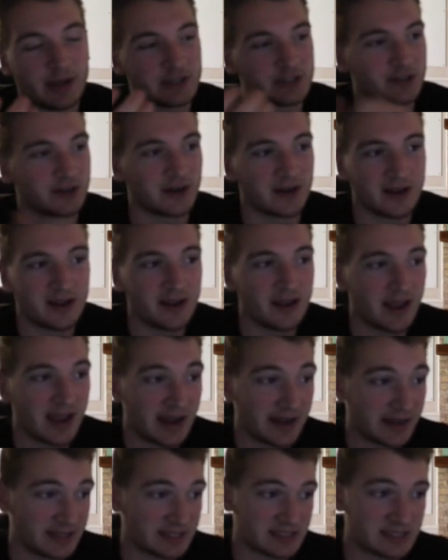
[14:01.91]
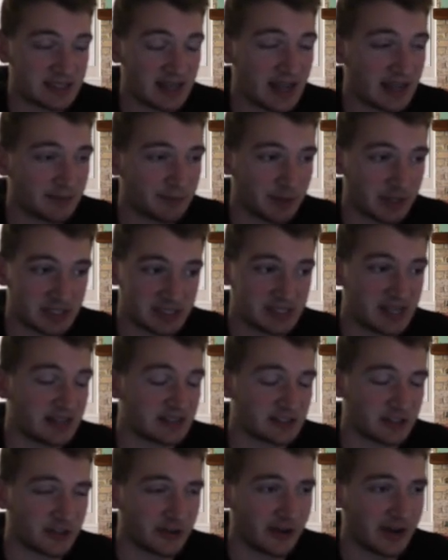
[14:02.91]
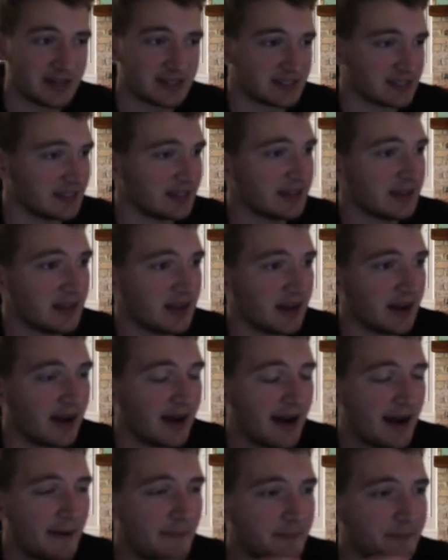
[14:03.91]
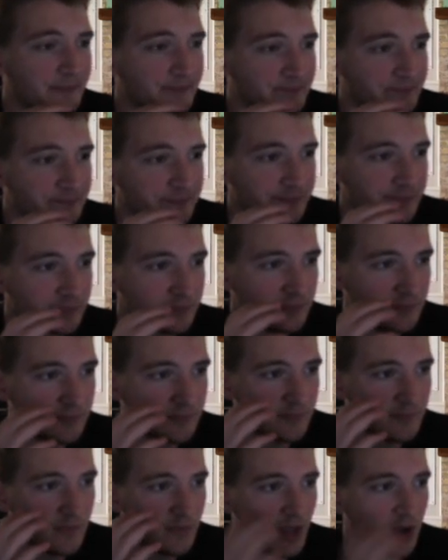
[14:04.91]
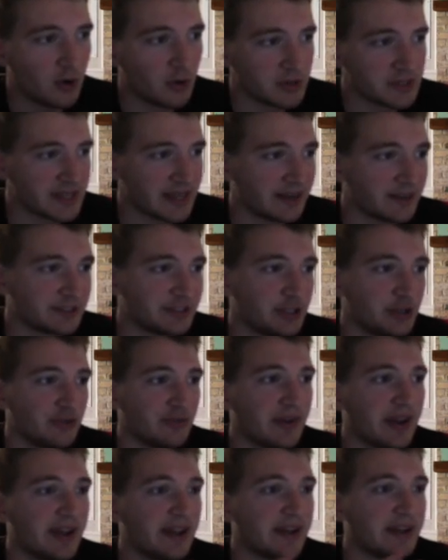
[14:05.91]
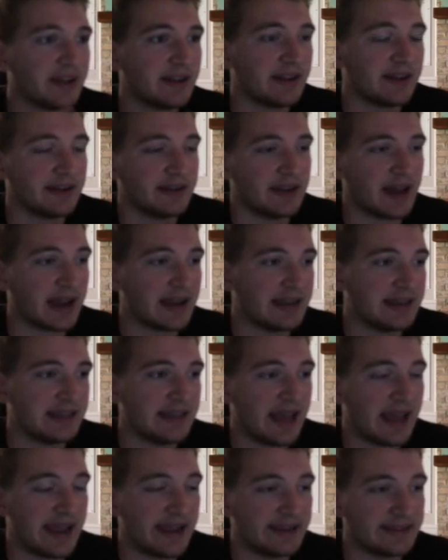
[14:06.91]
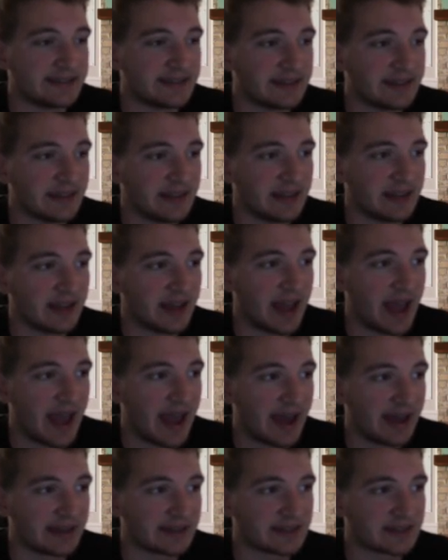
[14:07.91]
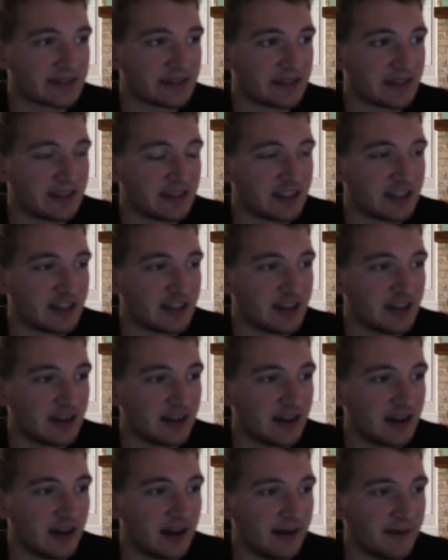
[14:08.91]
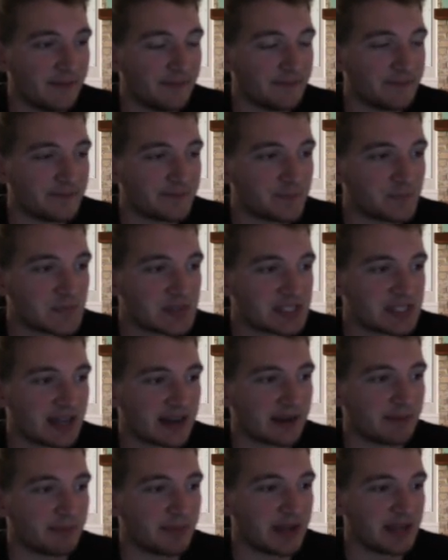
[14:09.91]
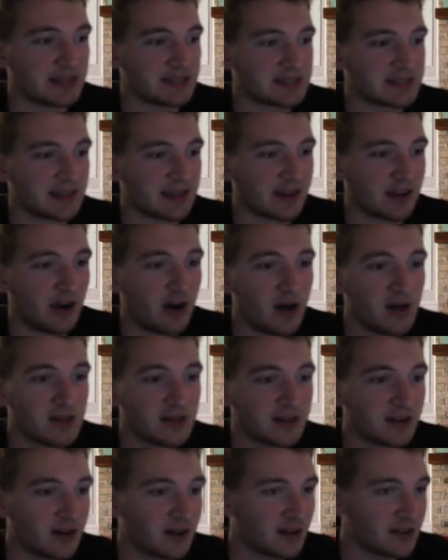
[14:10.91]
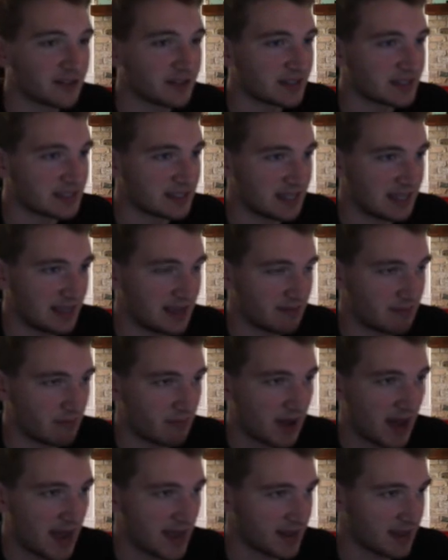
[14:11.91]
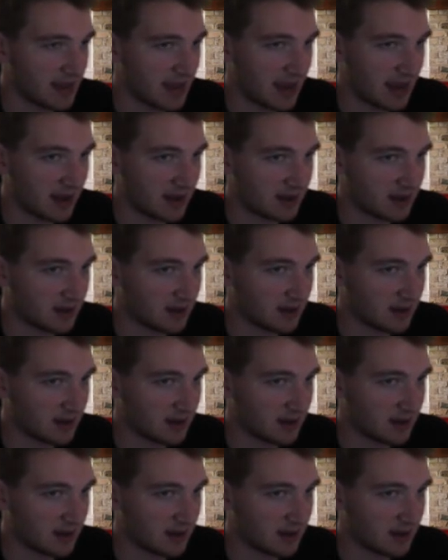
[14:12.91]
pitcher. And his stat, but his stats are crazy. Um, Jose Altuve, 98 at um, second base. Like all in all, this team, I can't,